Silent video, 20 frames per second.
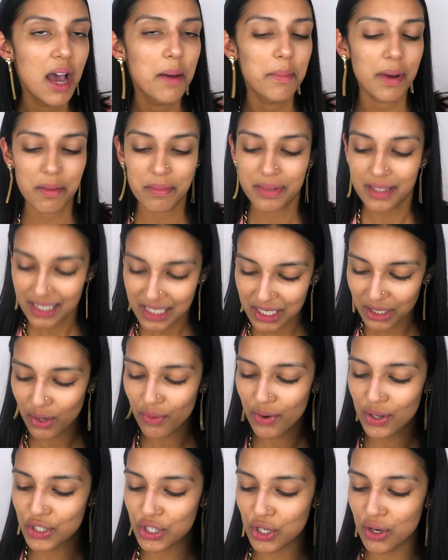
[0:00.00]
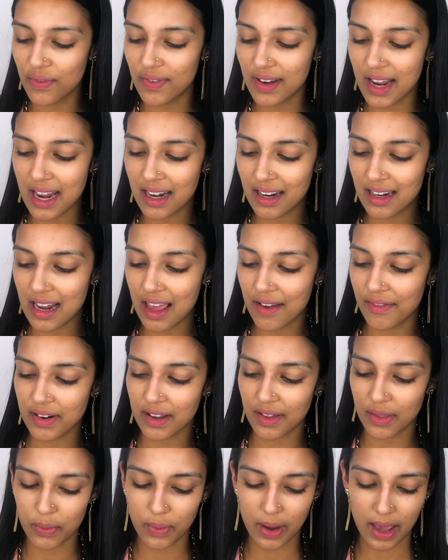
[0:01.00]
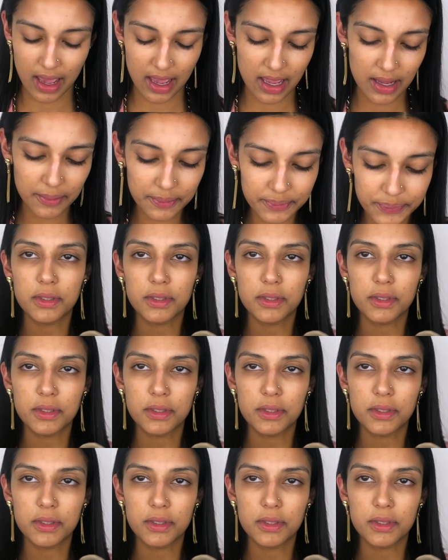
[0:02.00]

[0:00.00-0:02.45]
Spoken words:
but I'm still rejuvenated in every other way.